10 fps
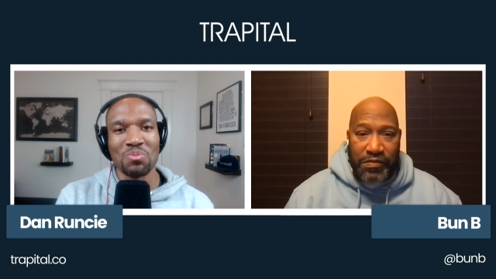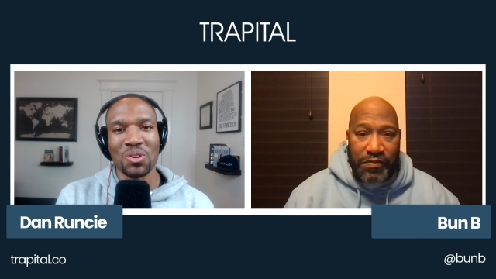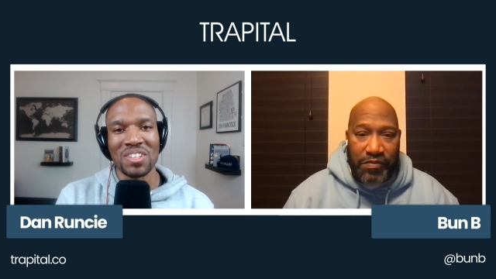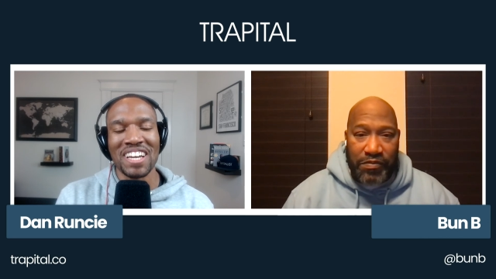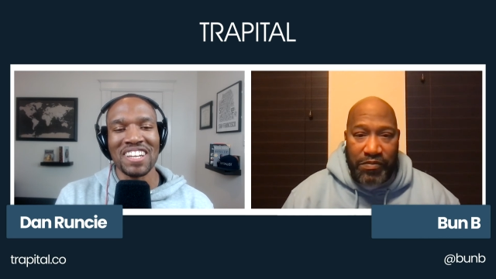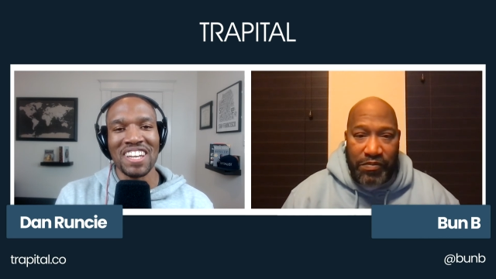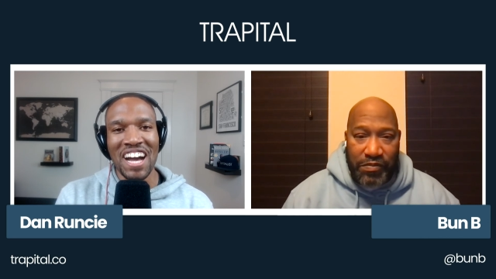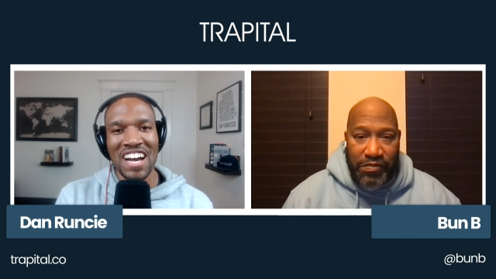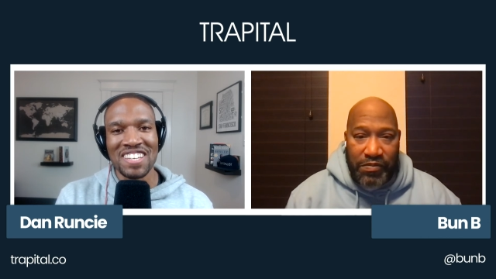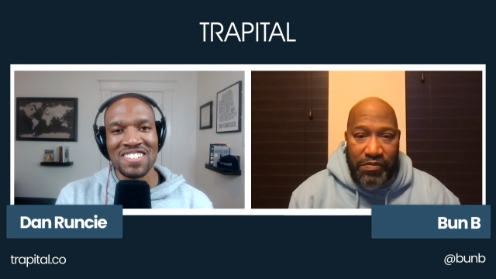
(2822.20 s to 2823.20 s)
Speaker 1: more like
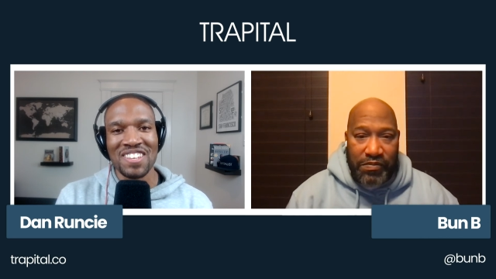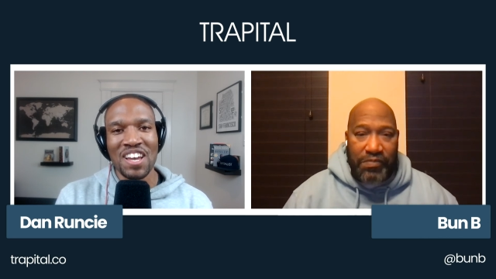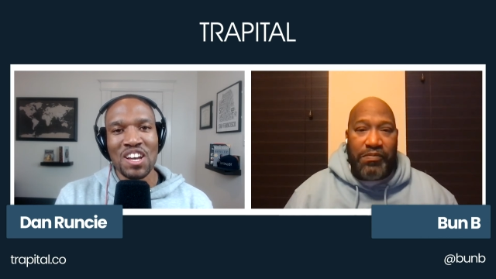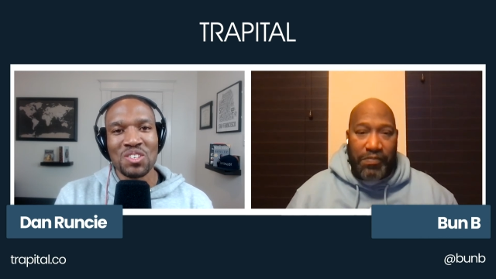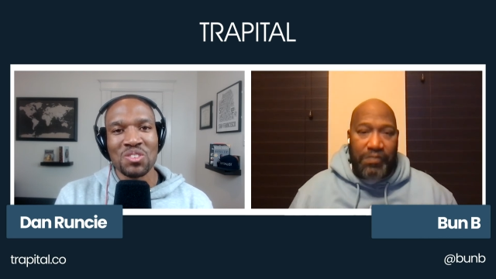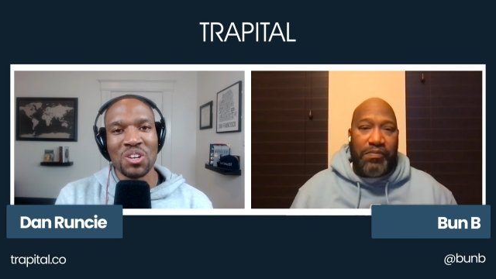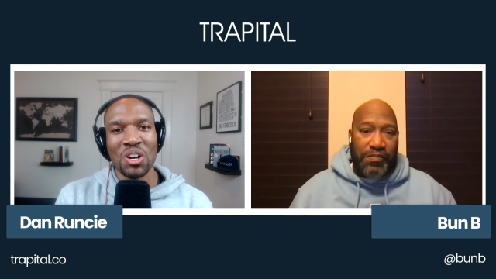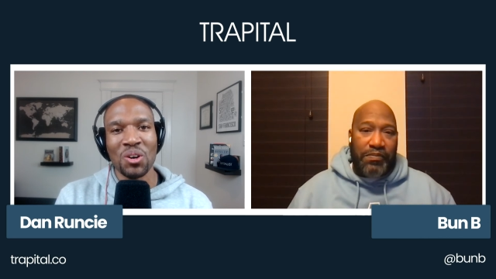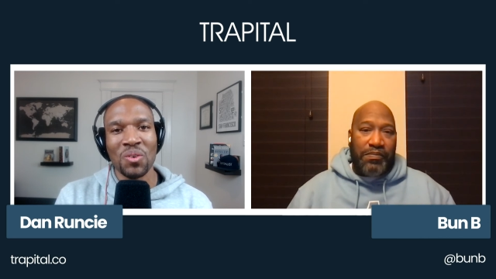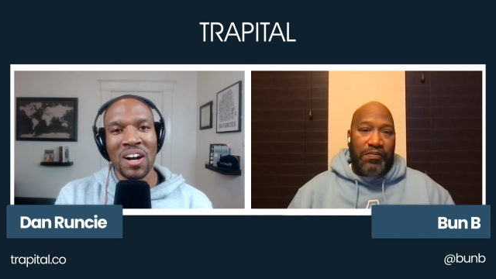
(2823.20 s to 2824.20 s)
Nas.
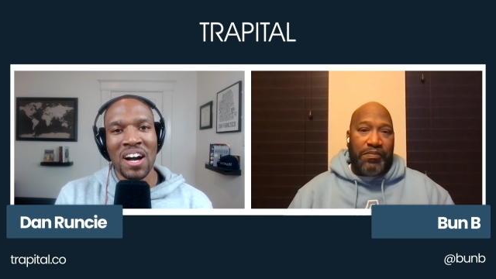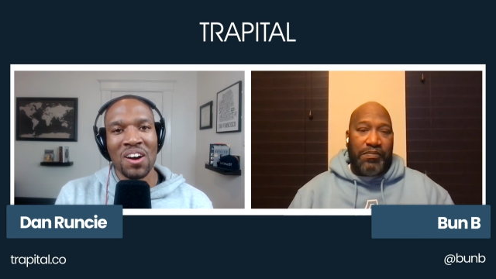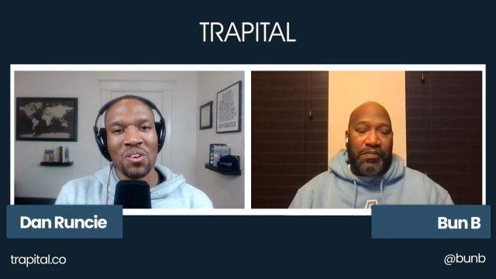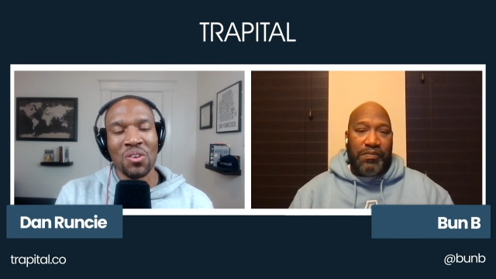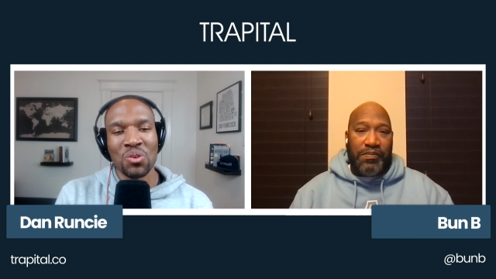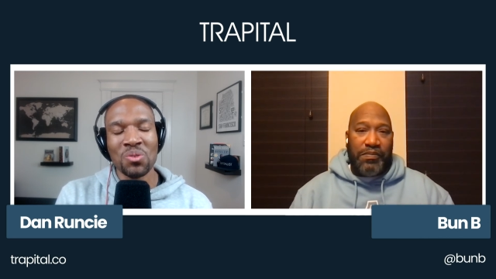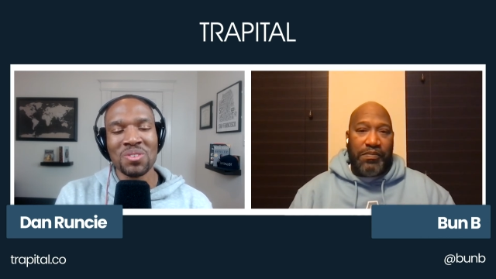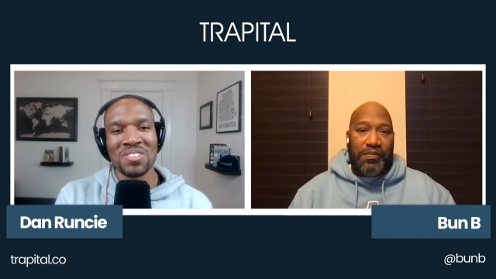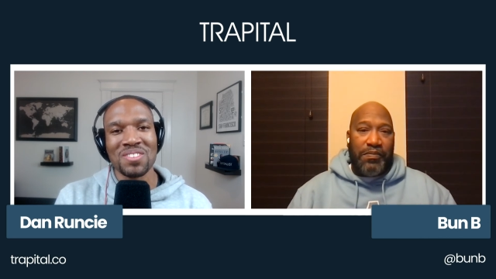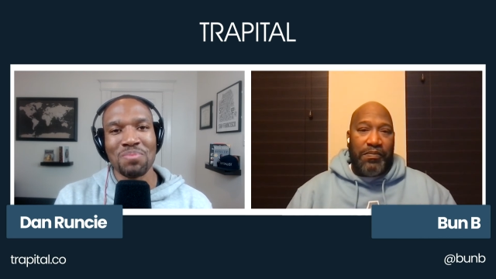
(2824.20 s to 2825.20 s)
So
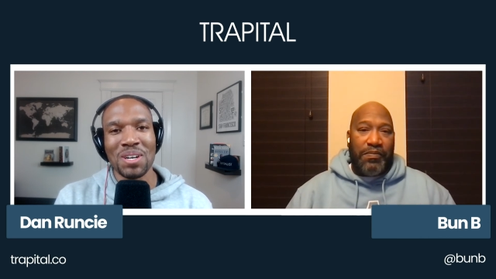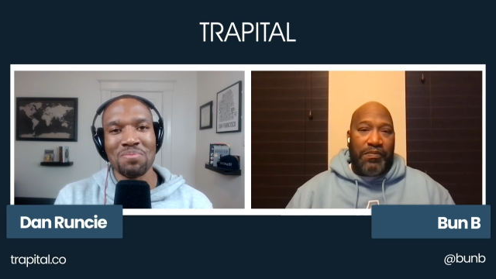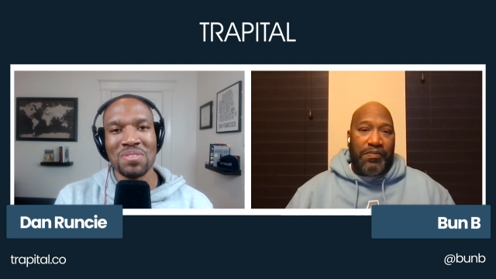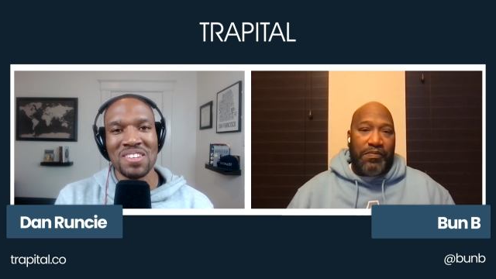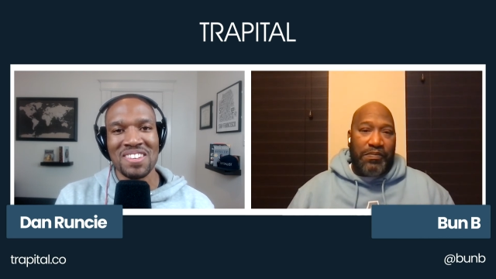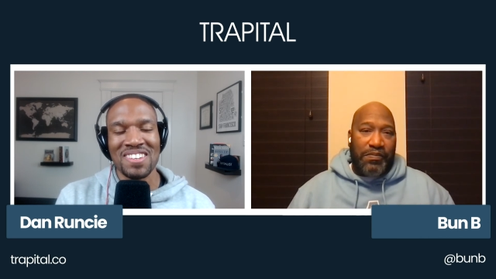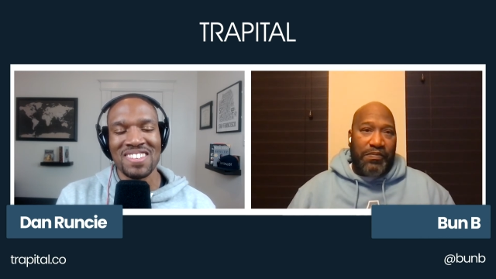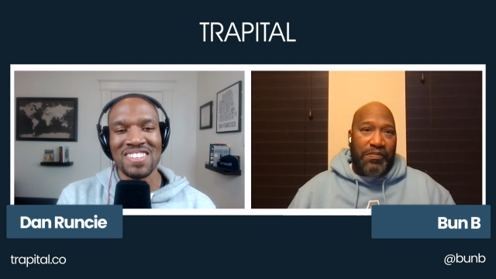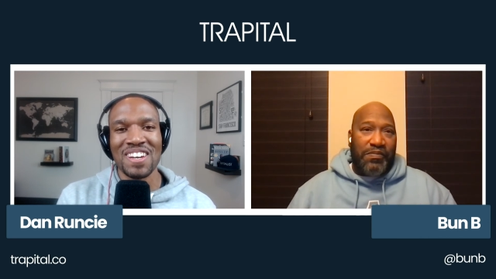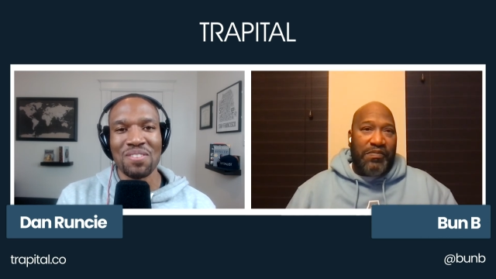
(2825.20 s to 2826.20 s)
who is the Bun
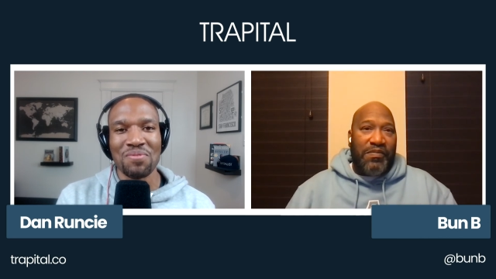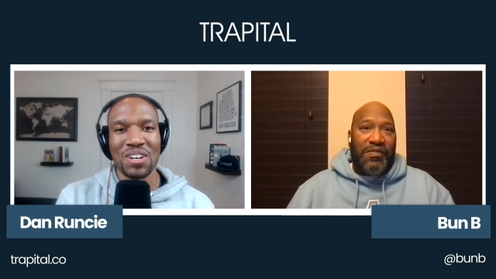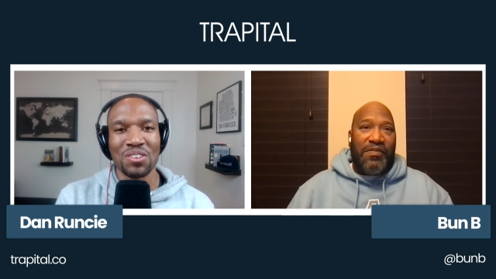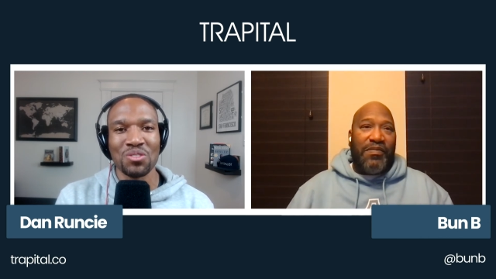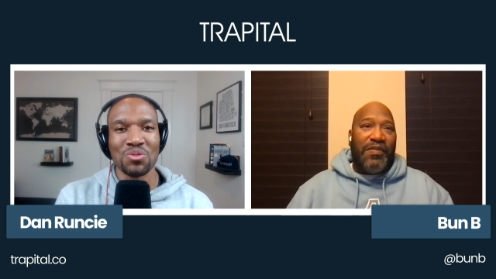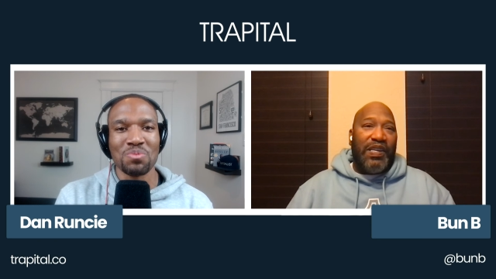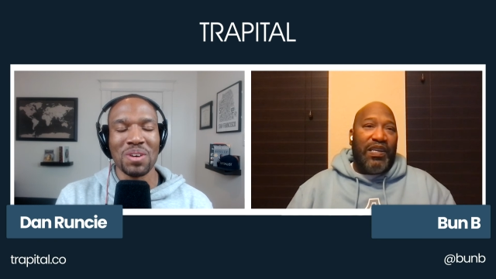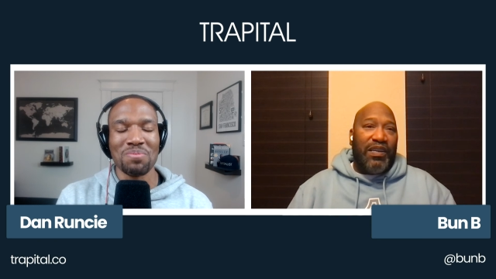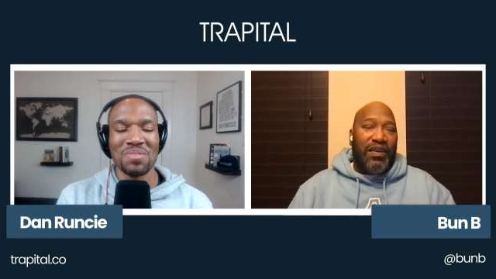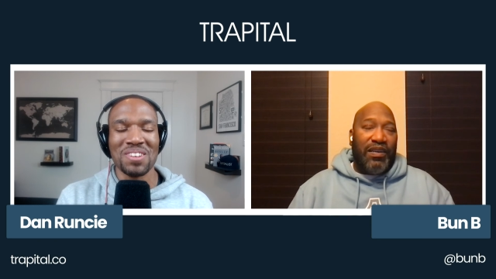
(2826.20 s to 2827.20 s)
B in the NFL? Who is
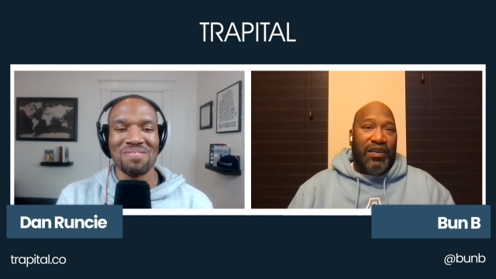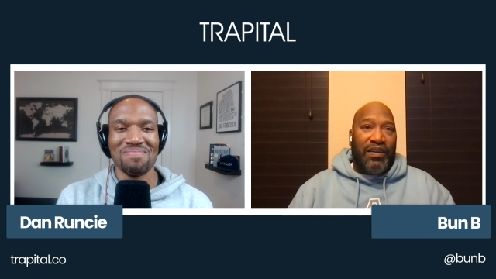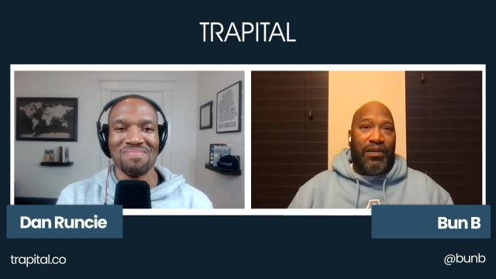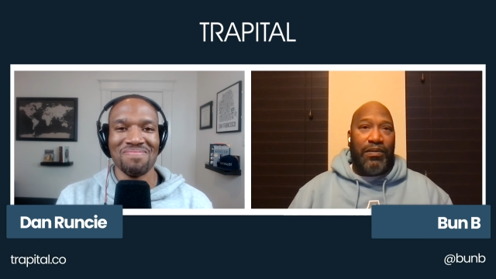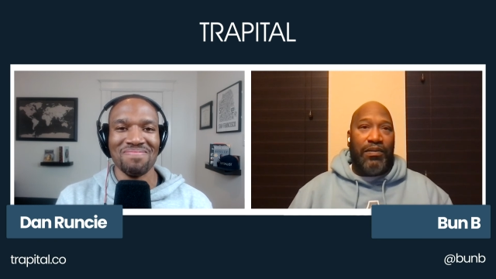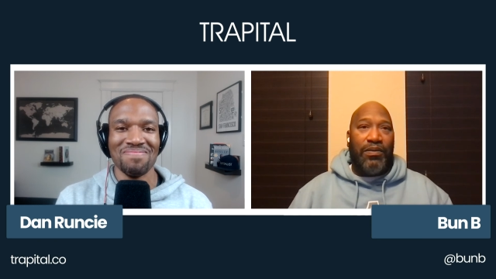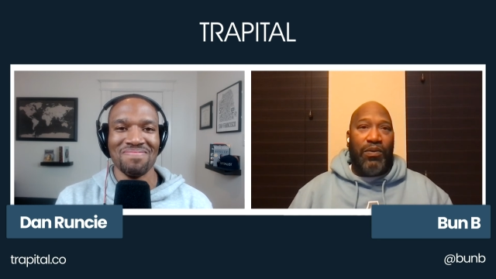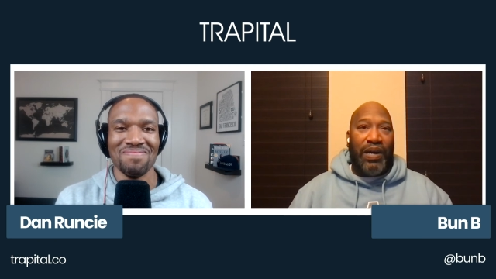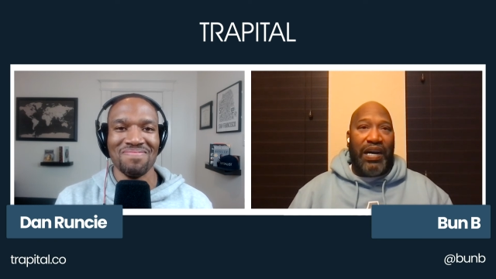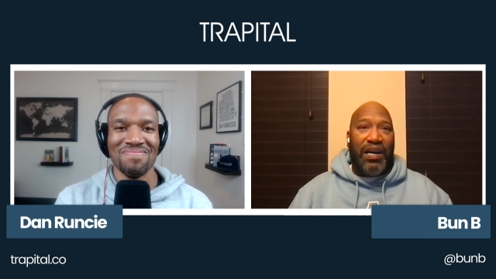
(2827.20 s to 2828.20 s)
Bun B?
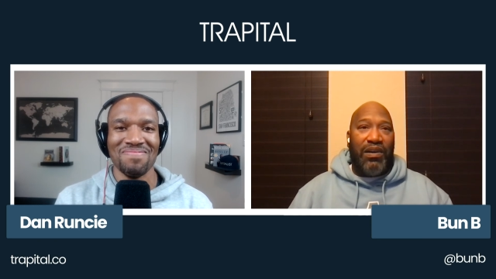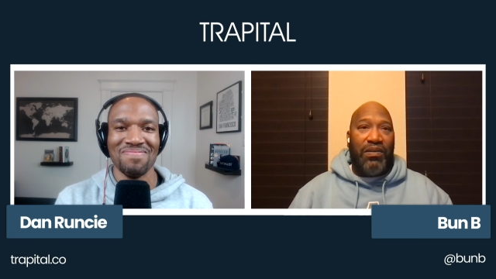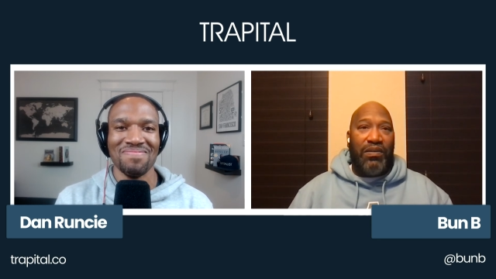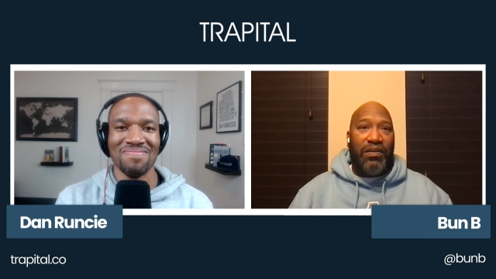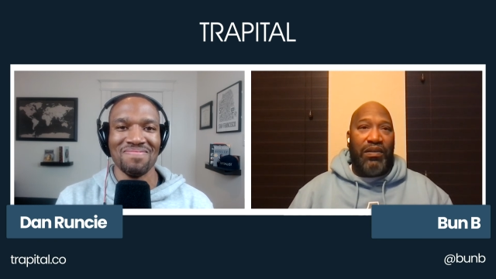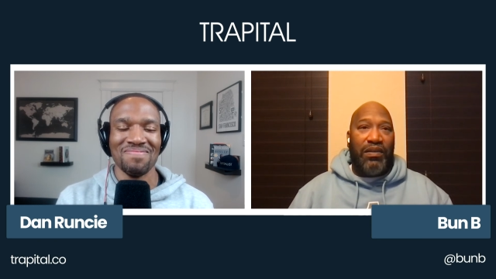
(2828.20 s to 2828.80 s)
Speaker 2: Wow.